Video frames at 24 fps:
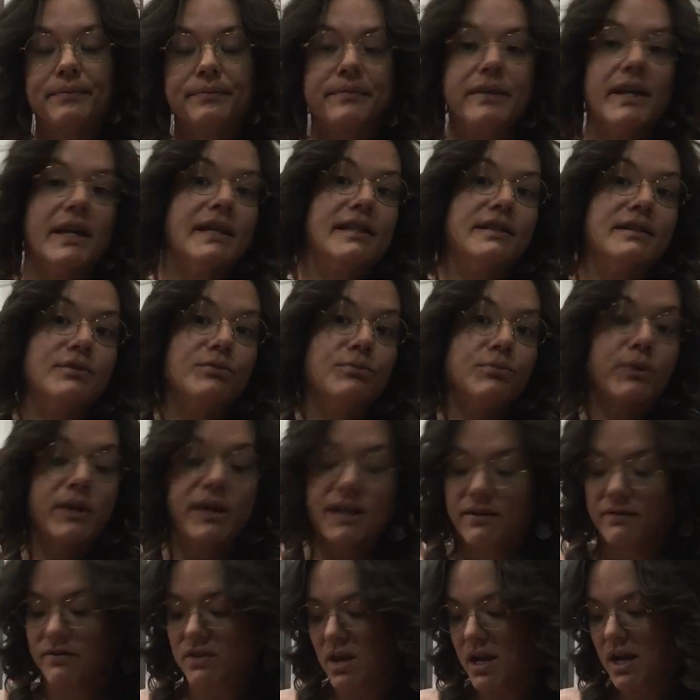Yes, we
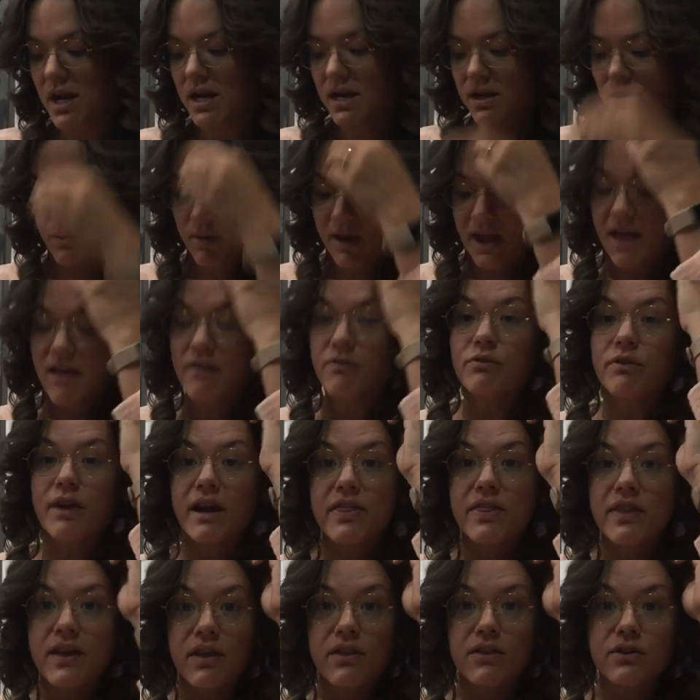have read
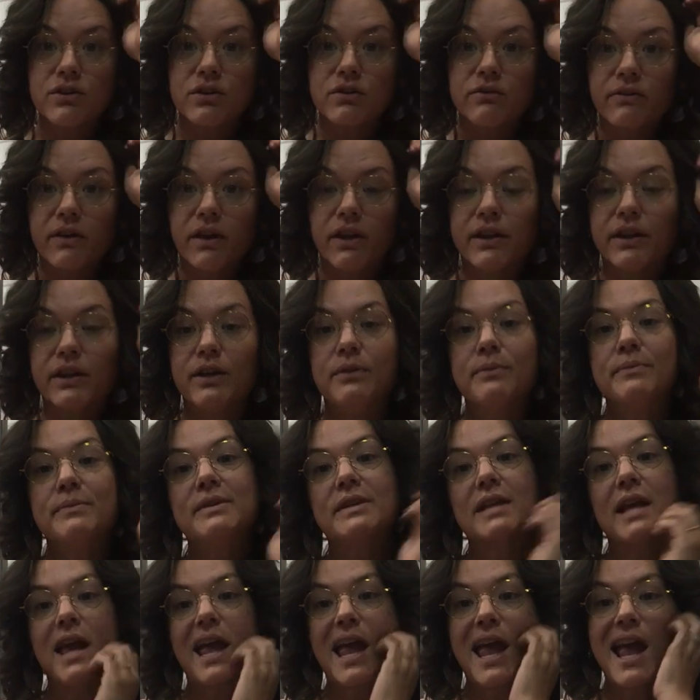the other two volumes,
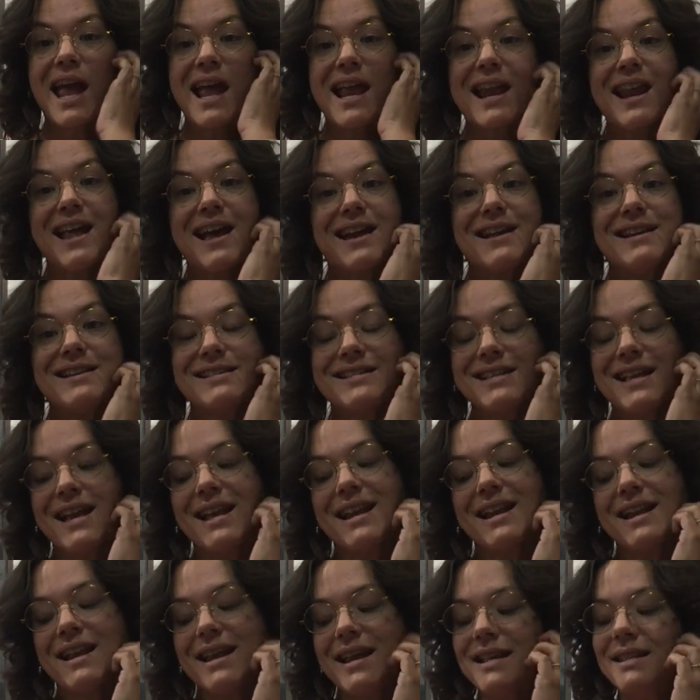and I
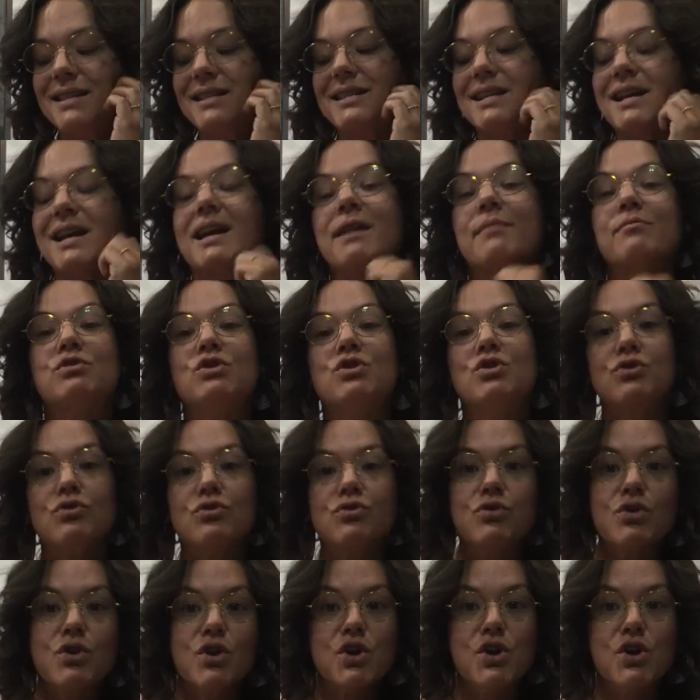decided it's time to